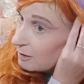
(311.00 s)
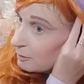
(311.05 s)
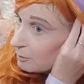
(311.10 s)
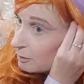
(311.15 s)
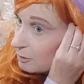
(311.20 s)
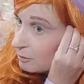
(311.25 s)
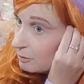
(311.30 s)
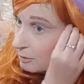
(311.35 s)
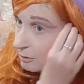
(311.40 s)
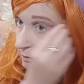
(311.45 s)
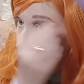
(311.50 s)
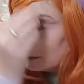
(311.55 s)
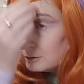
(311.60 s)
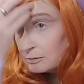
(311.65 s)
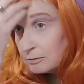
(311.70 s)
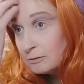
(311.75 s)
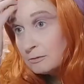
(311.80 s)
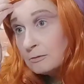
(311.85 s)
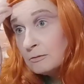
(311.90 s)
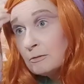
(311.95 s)
There we go.
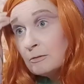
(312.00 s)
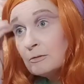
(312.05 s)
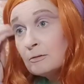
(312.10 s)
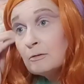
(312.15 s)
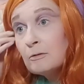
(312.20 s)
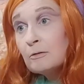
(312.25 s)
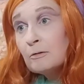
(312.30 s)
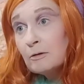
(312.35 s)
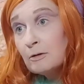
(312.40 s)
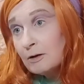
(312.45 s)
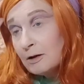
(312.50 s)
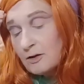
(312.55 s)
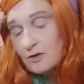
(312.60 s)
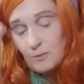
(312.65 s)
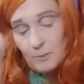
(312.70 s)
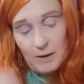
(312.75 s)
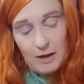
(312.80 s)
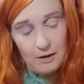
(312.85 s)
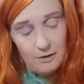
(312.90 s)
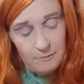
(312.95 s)
That's
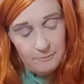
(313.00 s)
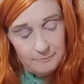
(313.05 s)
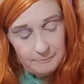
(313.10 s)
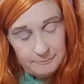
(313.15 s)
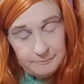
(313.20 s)
better.